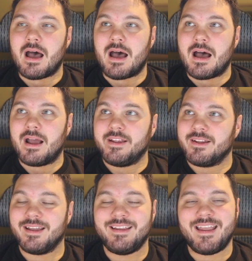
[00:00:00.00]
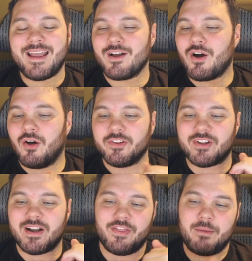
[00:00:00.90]
I can't call this
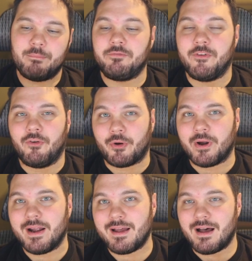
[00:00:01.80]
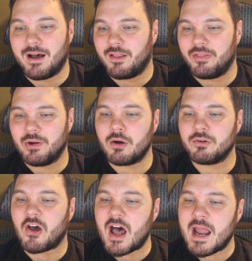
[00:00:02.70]
anything but filler. There are
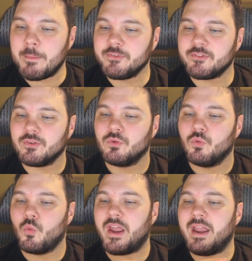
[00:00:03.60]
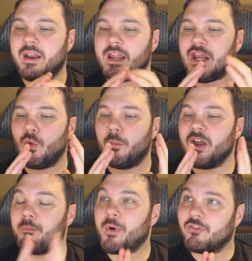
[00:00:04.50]
times when you will be
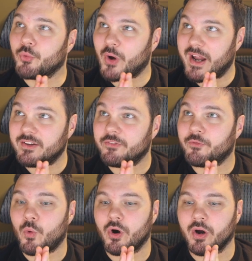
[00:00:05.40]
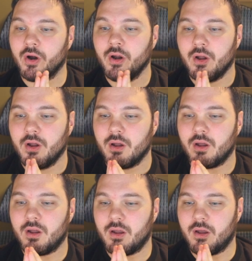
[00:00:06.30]
above rate for
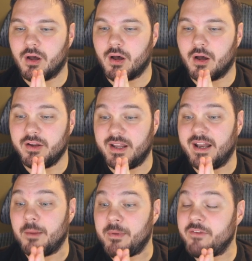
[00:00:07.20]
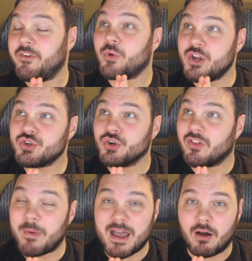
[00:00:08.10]
getting a beefy creature on
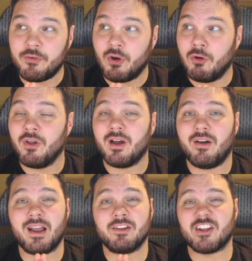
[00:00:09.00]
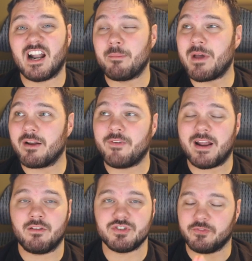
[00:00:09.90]
the battlefield. Like I said, I'm not a fan
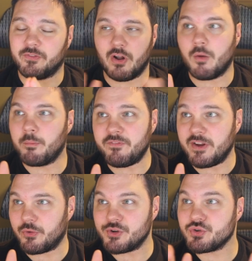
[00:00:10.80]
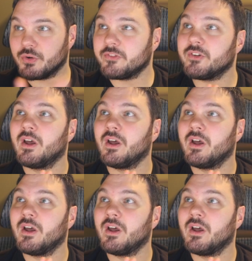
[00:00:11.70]
of just vanilla beefy creatures.